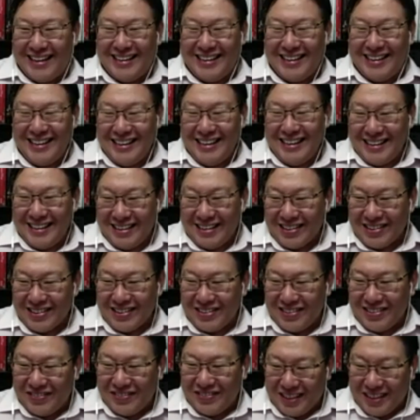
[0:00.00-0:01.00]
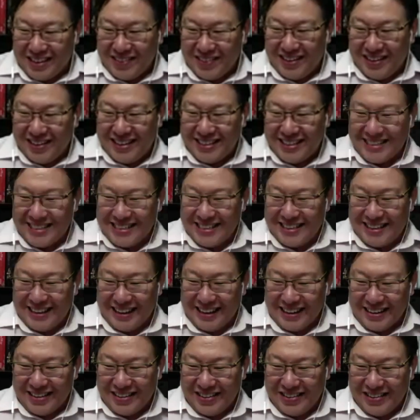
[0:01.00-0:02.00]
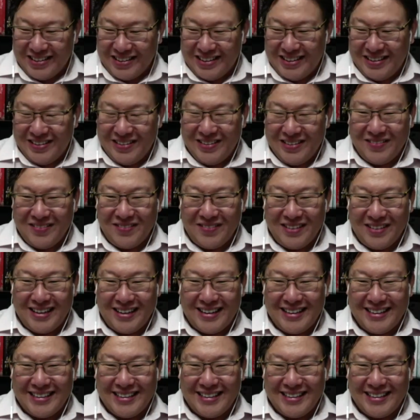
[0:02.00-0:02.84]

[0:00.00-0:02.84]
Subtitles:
Thank you very much. Thank you. Bye.